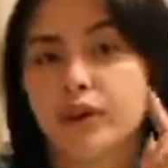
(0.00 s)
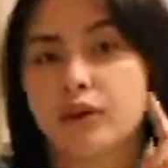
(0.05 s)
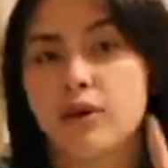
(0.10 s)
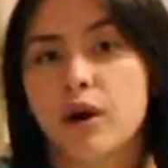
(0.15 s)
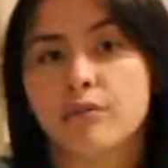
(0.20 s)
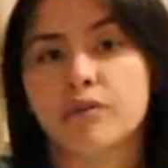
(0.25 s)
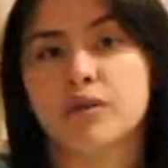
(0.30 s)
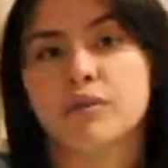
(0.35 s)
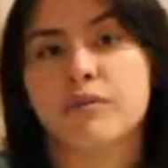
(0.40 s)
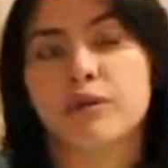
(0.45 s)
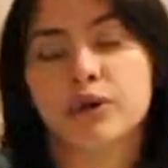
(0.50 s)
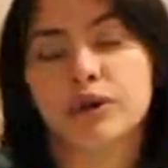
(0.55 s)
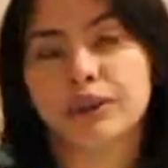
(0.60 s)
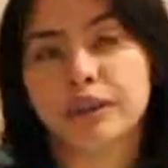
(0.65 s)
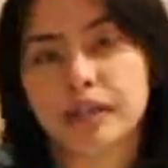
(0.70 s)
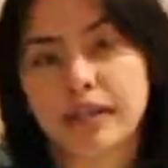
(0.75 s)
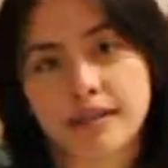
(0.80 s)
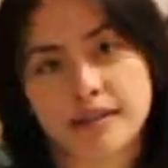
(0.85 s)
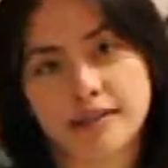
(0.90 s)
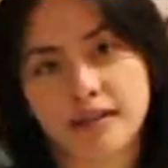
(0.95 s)
you go up to a Puerto
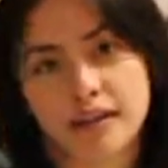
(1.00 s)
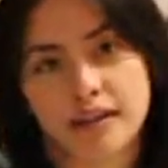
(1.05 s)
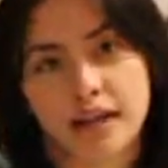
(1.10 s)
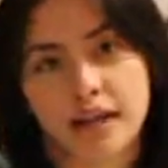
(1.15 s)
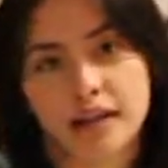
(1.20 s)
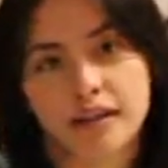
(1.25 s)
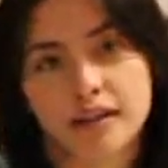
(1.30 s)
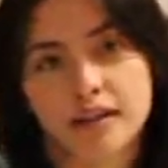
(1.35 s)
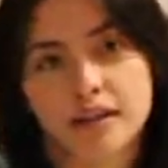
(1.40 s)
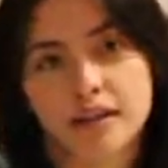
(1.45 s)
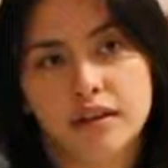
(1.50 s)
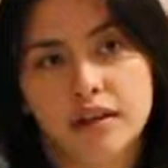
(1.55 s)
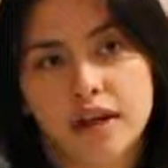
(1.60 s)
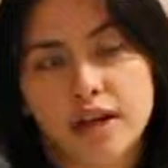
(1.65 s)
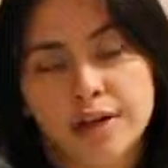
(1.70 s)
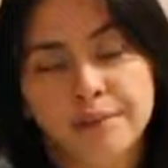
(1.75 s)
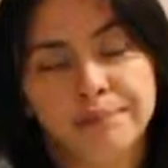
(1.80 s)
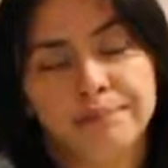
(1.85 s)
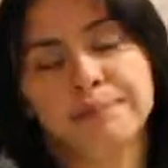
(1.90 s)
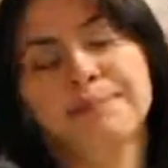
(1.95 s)
Rican and say that.
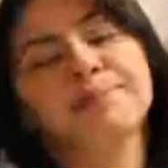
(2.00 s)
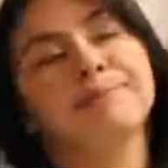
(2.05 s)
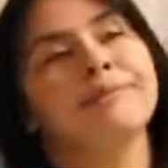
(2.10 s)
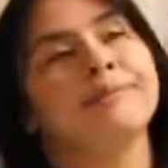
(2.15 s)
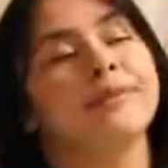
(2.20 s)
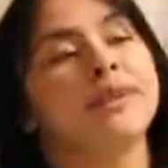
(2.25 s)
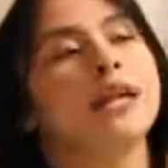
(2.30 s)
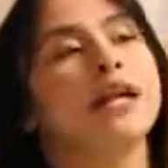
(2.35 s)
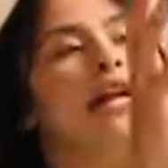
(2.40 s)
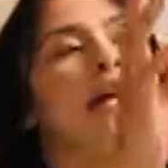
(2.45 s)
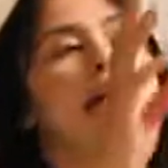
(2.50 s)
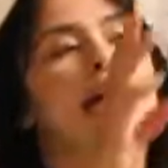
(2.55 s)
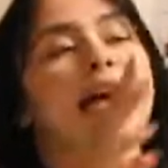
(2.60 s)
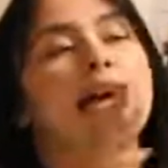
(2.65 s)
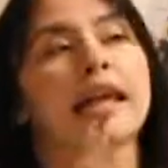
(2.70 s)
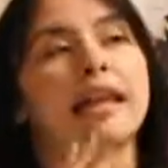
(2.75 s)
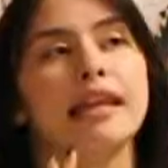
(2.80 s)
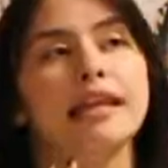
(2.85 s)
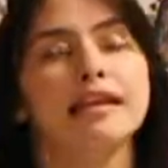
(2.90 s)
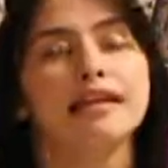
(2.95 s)

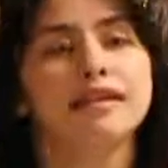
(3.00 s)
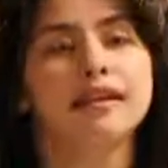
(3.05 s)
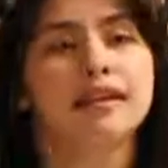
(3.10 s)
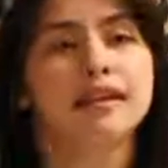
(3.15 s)
And,